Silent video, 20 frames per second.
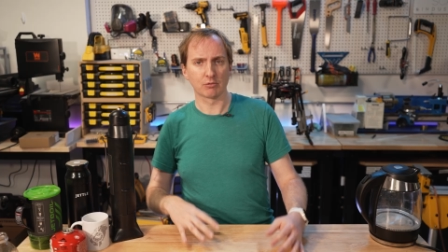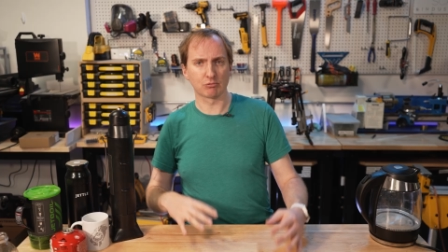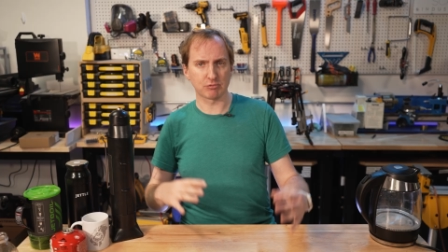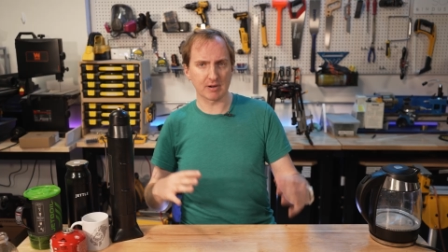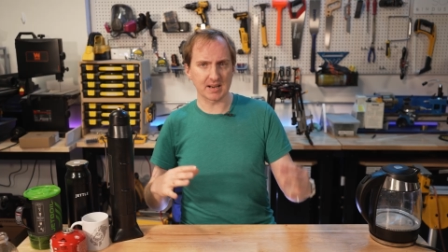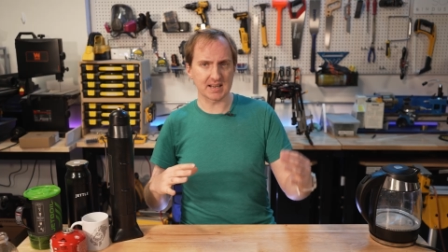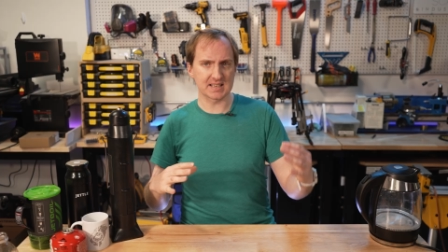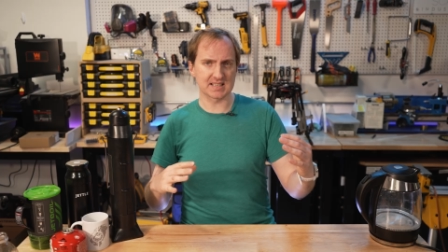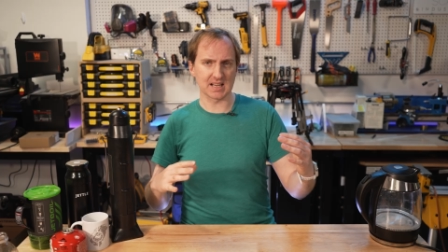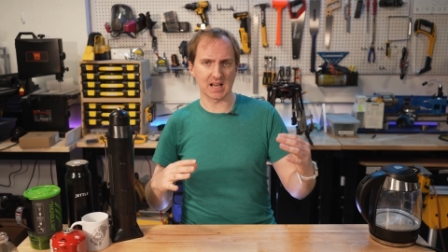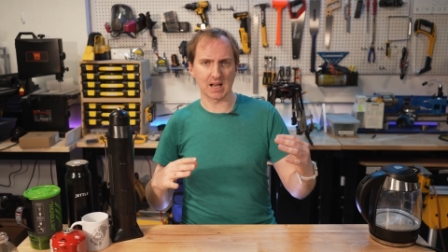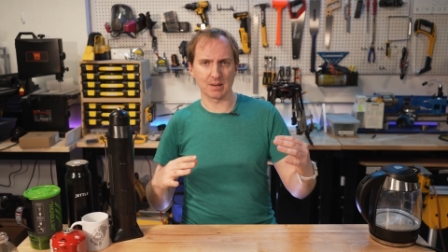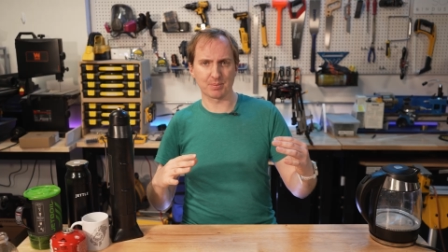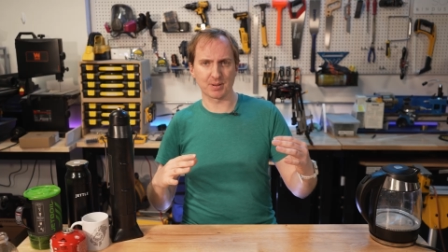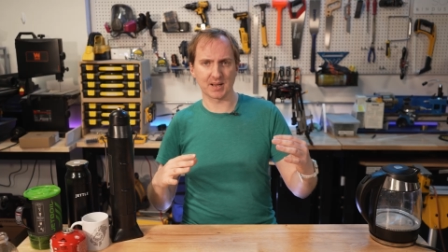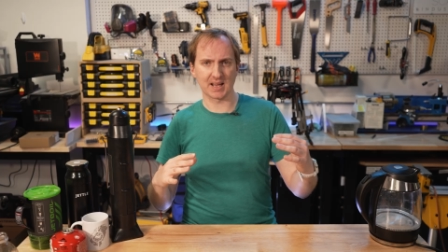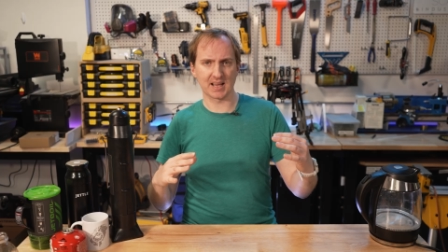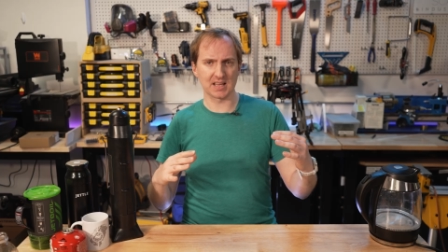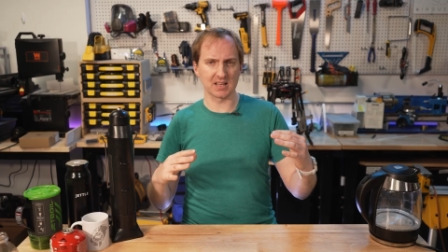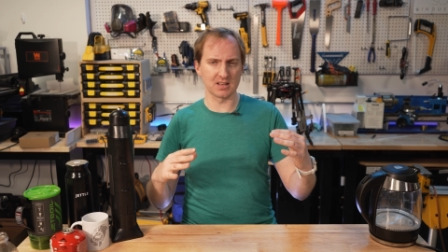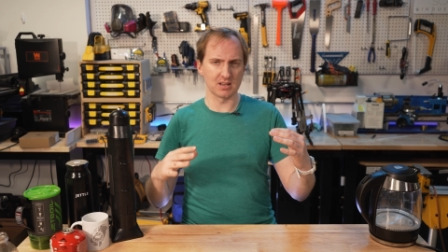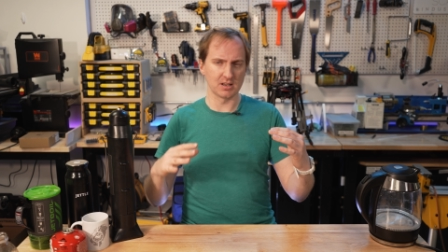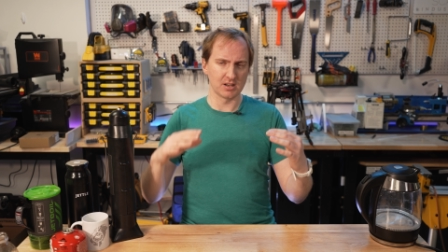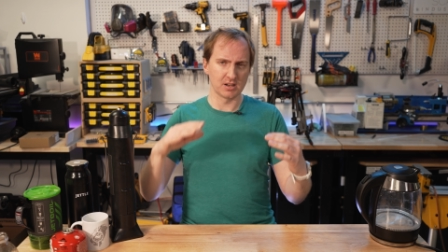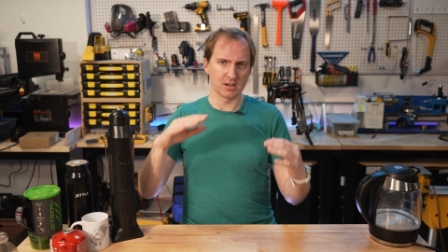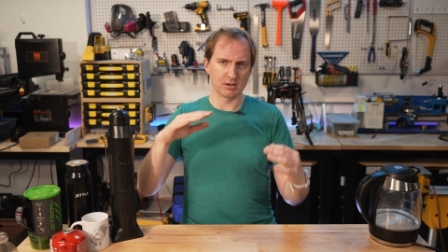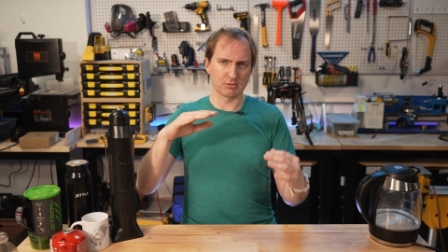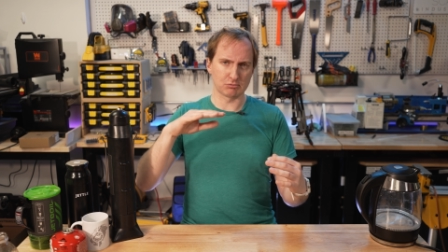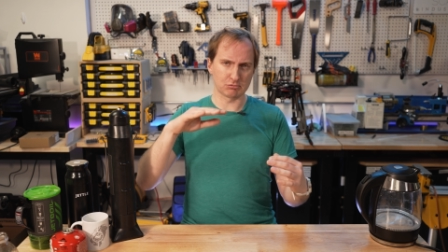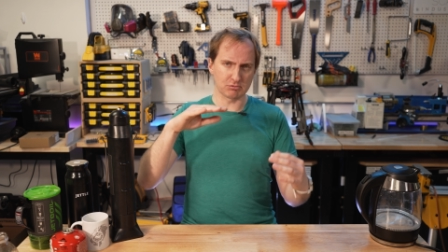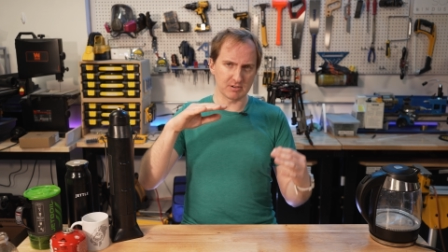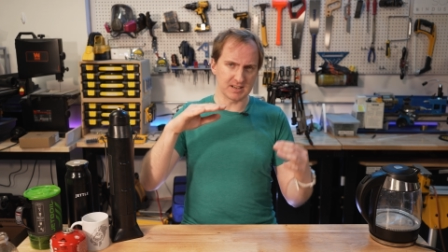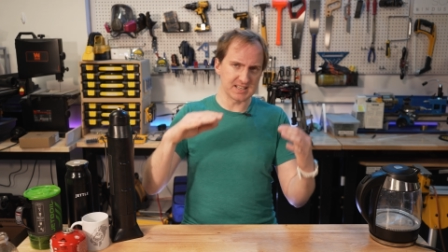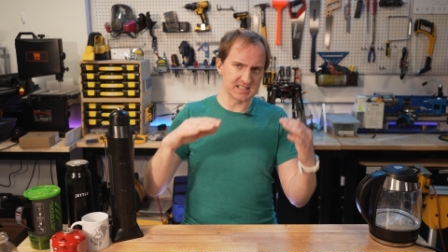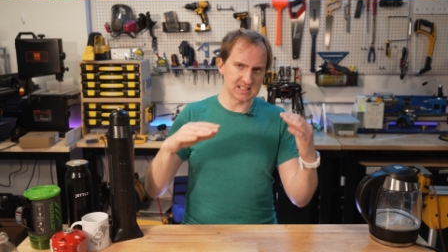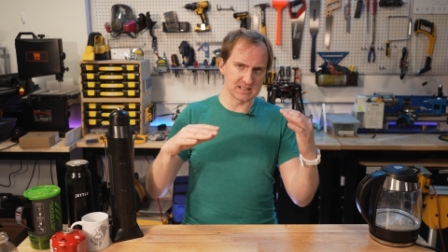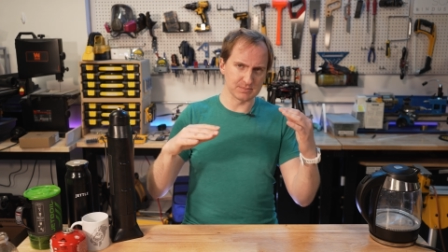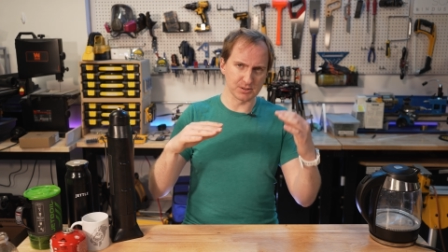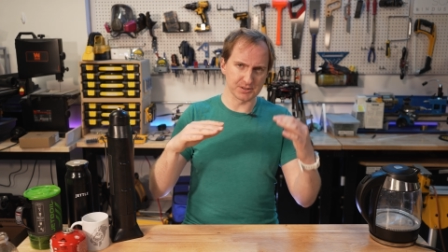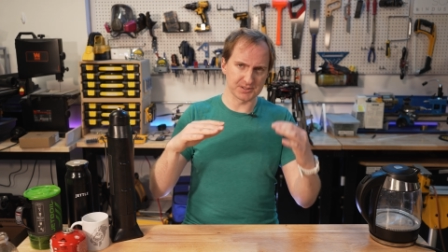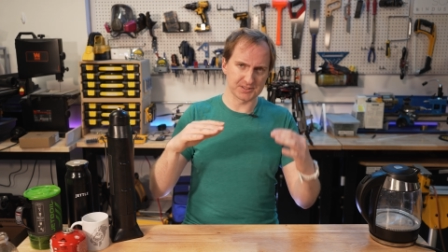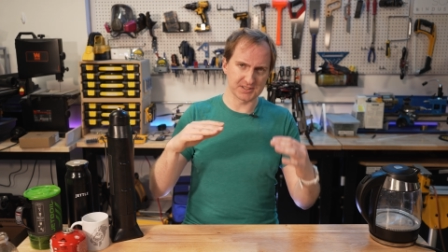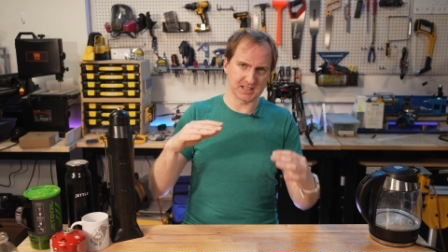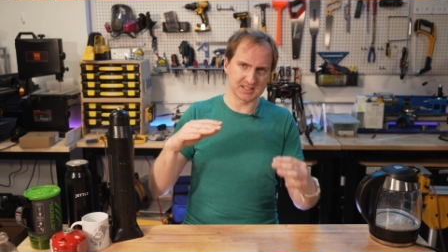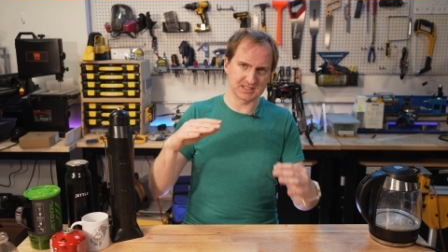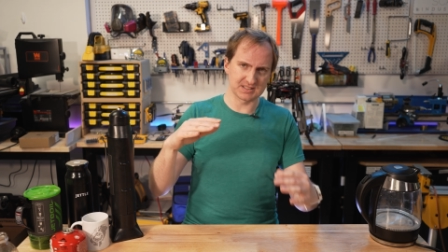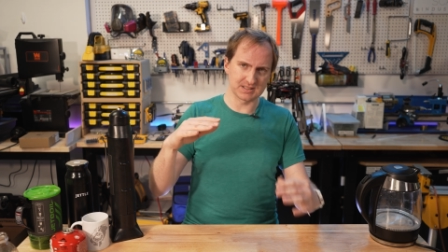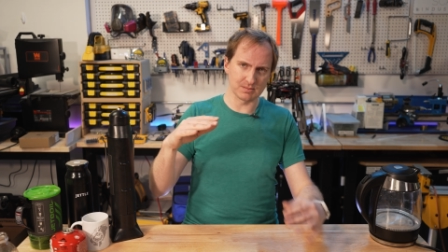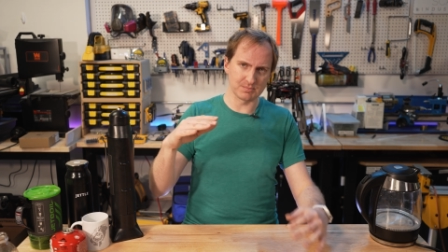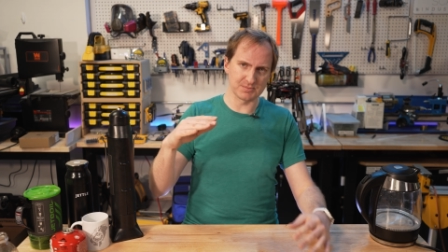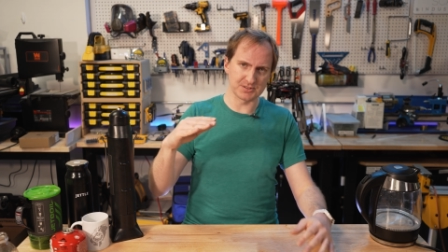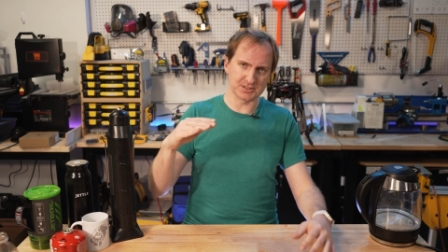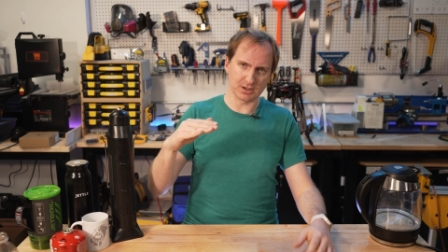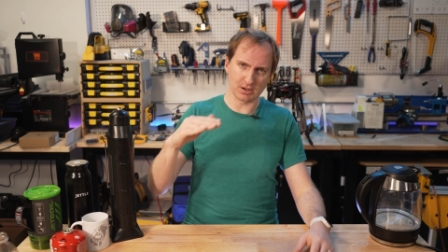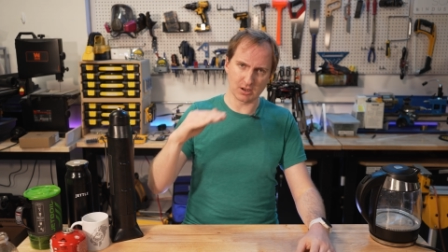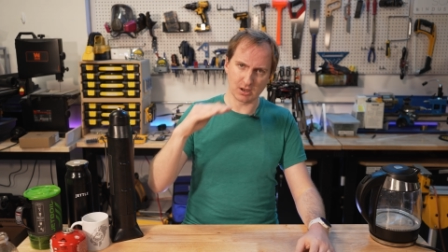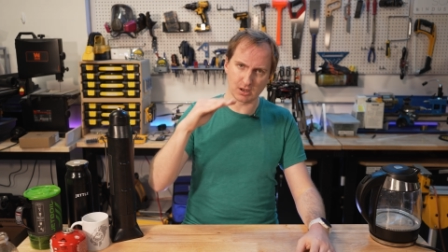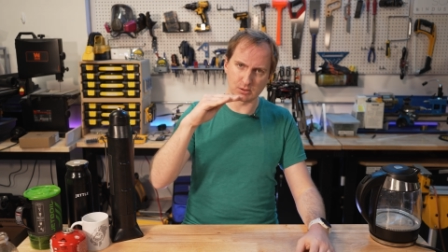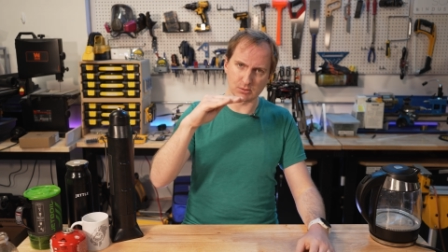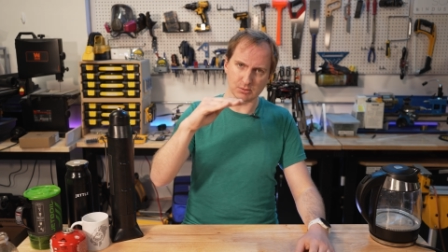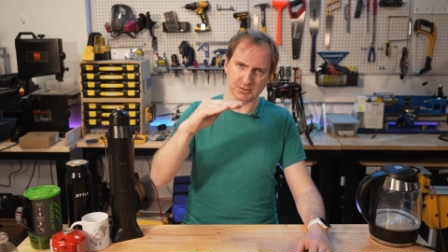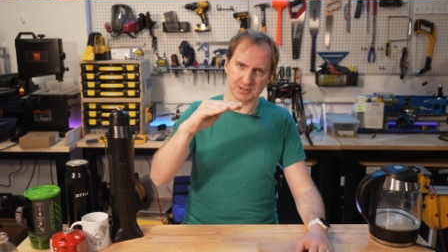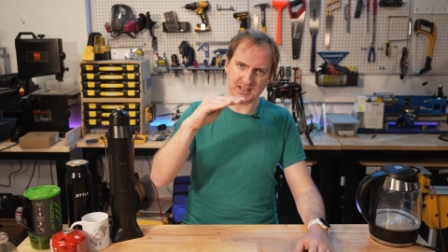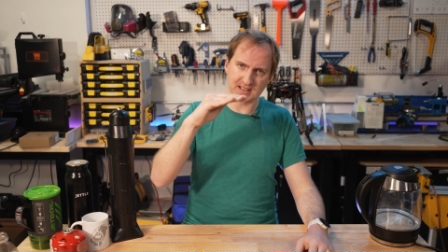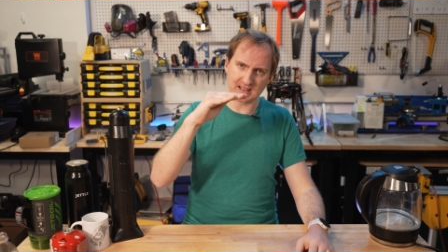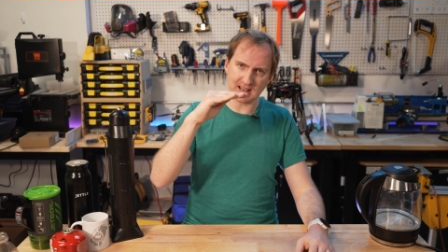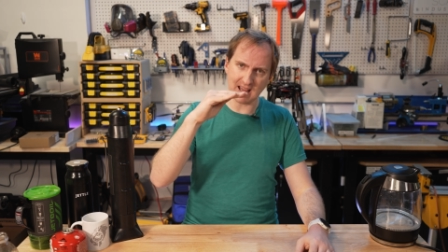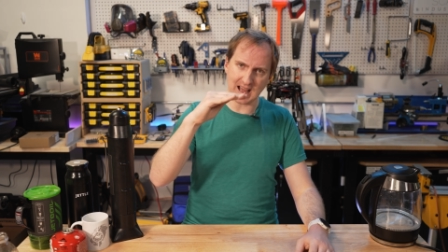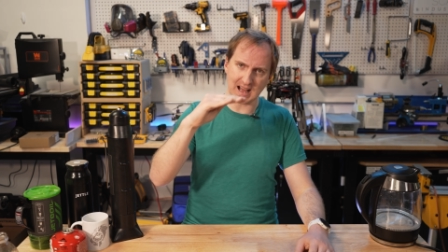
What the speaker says: rigged up a reasonable system to hold it